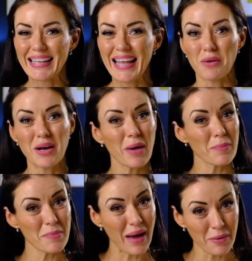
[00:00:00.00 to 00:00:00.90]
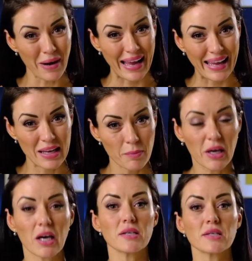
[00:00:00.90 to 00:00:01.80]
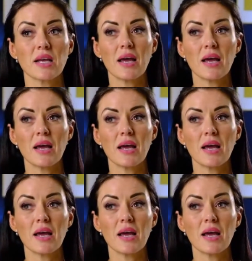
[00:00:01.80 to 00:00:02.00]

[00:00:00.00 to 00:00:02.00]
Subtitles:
that might be my way, because